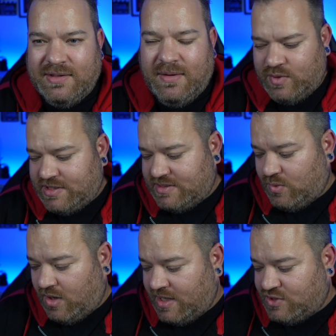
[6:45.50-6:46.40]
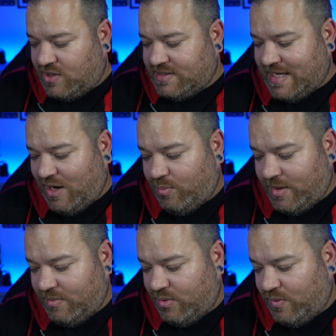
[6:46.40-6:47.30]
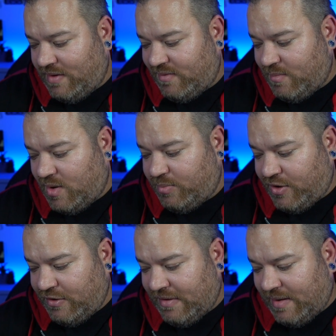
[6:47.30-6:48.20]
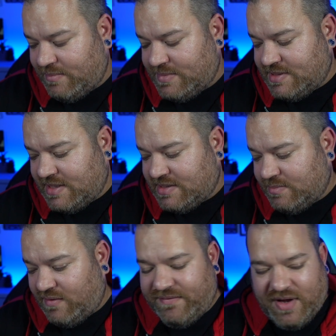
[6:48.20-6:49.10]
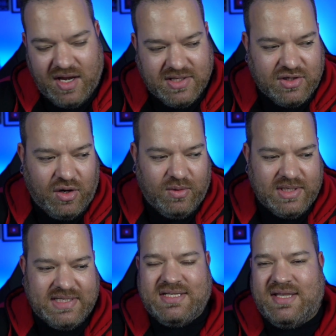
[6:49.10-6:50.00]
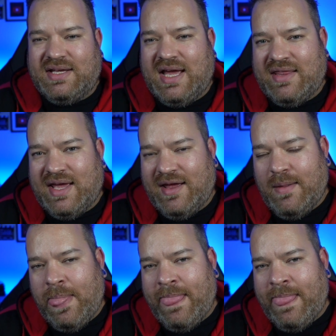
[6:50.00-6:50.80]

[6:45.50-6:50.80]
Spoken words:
which is what I try to help people with in my programs, that's our first goal, is to get there.